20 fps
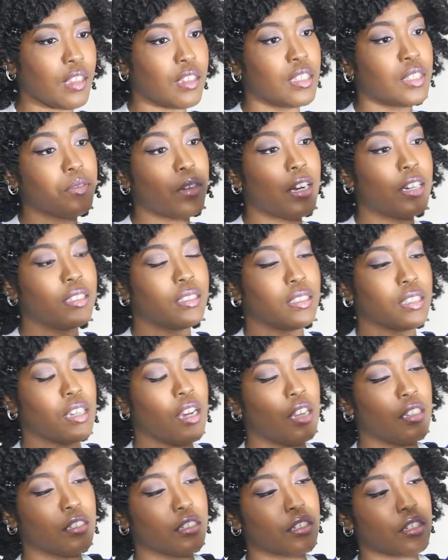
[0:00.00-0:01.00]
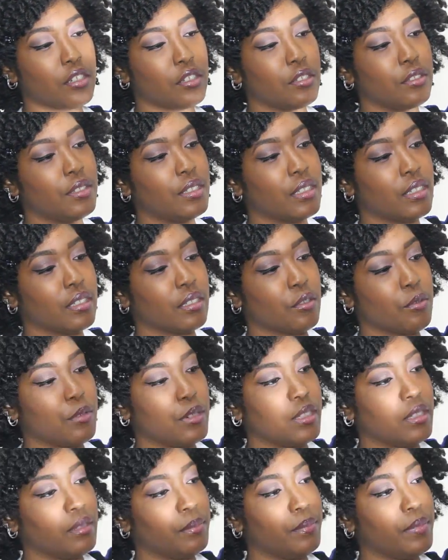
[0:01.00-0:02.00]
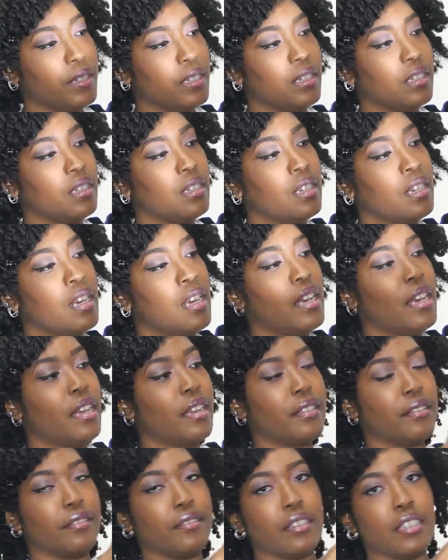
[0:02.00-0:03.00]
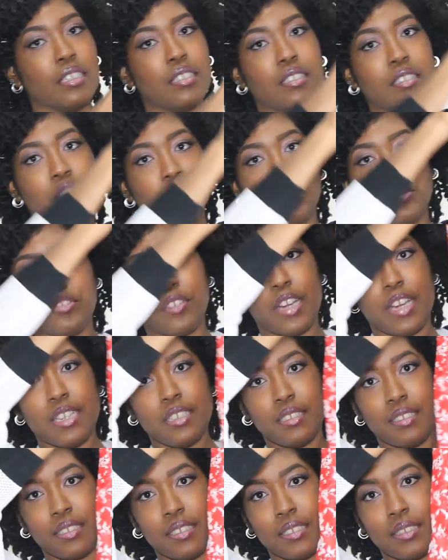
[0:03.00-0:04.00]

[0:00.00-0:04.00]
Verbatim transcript: as far as the color goes, is going to be this dress.